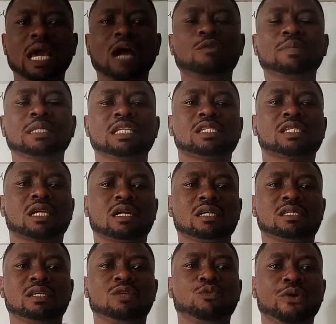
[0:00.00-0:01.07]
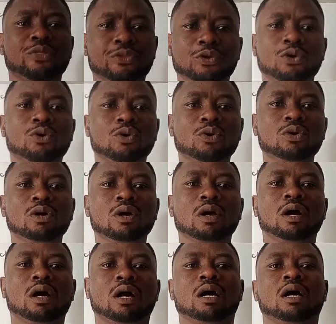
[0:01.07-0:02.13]
I'll be discussing with you
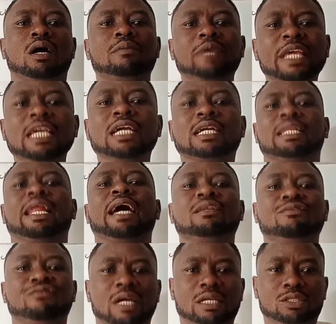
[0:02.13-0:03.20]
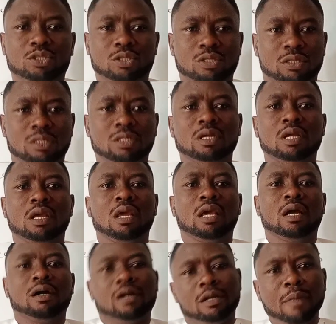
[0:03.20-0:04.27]
incline vectors.
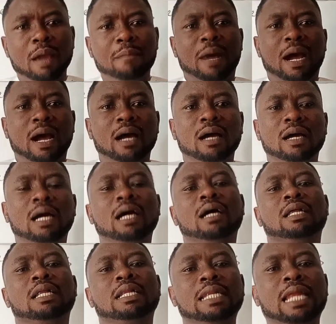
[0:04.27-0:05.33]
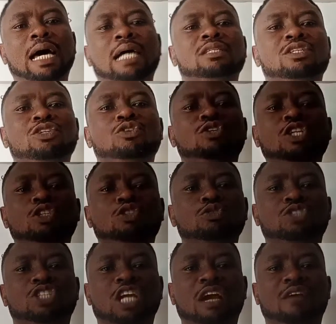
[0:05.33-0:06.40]
Remember that you need to
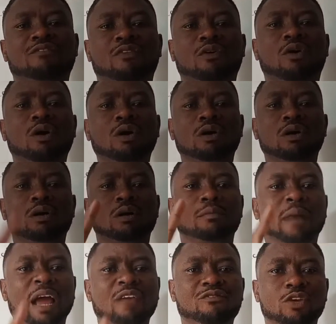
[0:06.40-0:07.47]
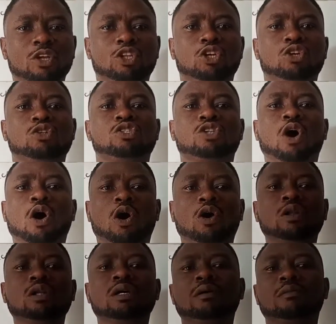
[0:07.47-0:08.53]
check for my videos
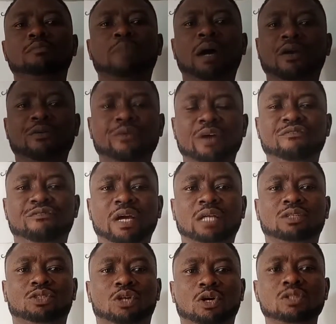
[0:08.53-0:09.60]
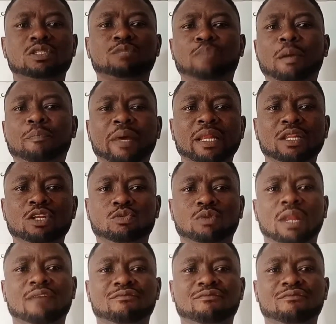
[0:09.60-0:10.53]
on parallel vectors, perpendicular